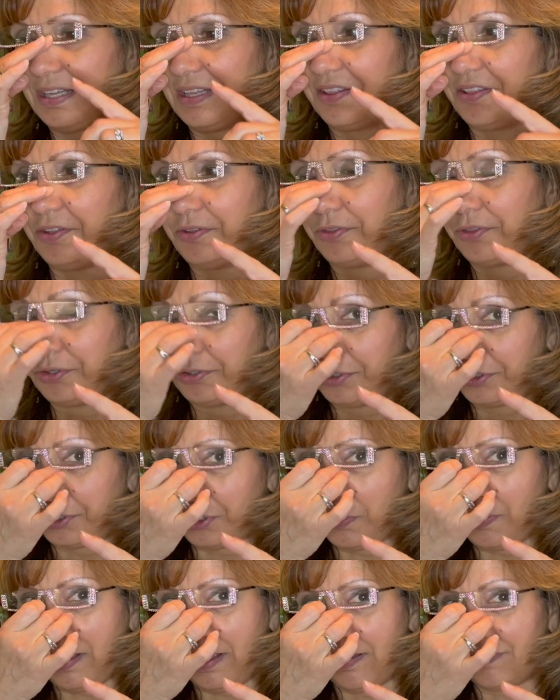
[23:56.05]
that they're
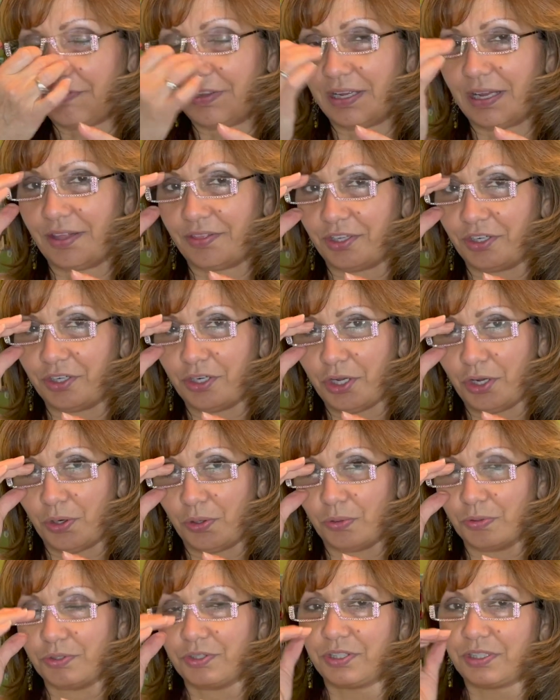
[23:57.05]
so heavy on the
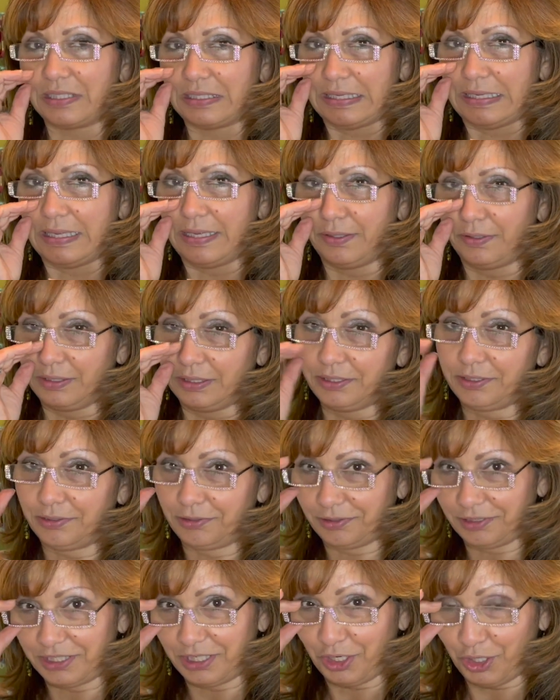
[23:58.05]
nose, it
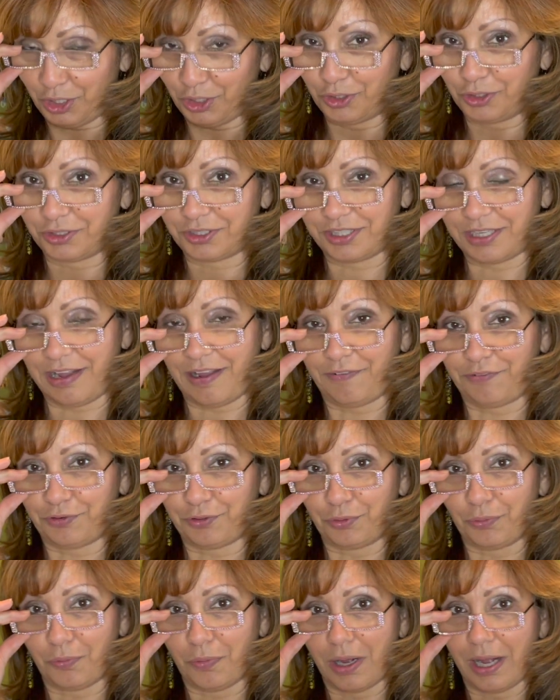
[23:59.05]
literally hurts after
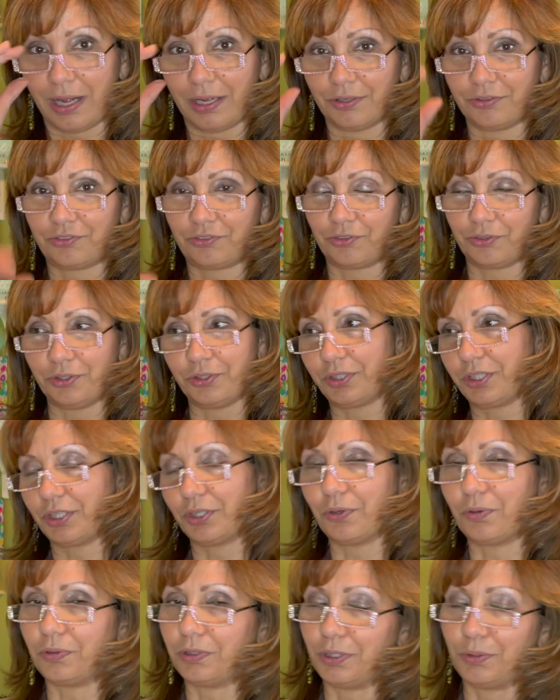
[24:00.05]
a while, so you can
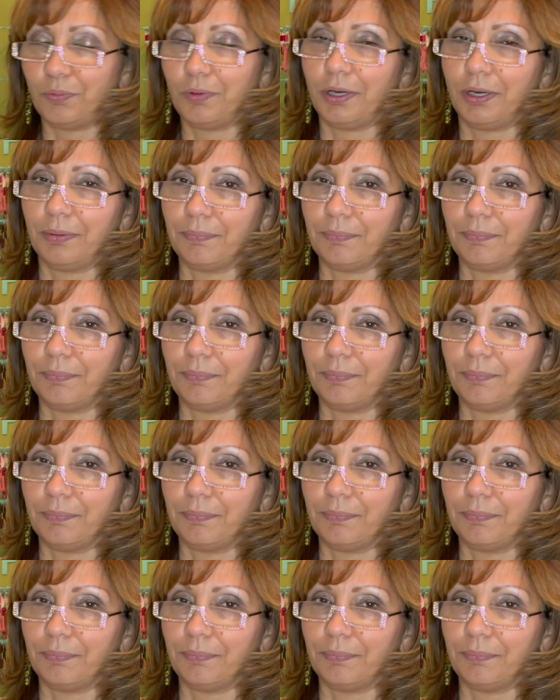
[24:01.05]
only wear